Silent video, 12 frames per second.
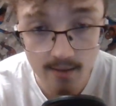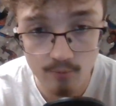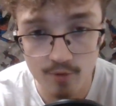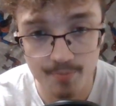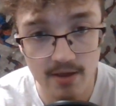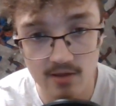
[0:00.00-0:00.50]

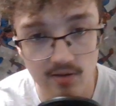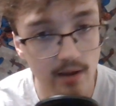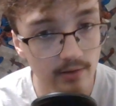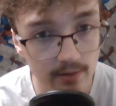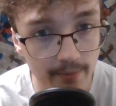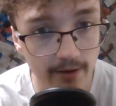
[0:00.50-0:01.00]
will be
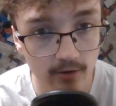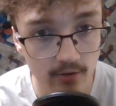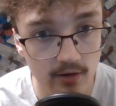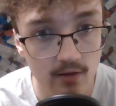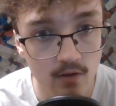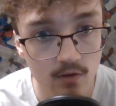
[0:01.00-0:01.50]
slightly bigger
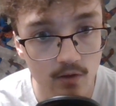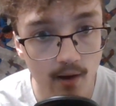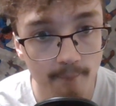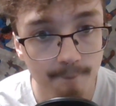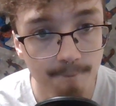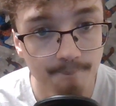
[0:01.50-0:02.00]
than
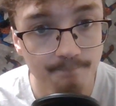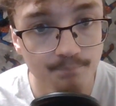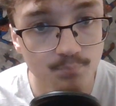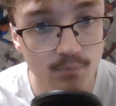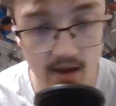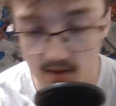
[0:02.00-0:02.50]
Islam.
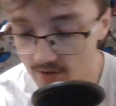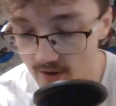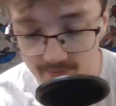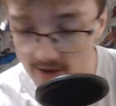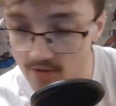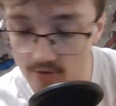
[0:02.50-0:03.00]

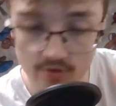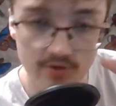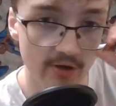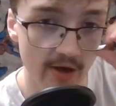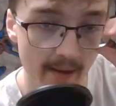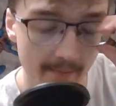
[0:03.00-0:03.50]
Islam's not used to
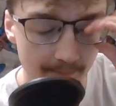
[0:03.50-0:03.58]
that.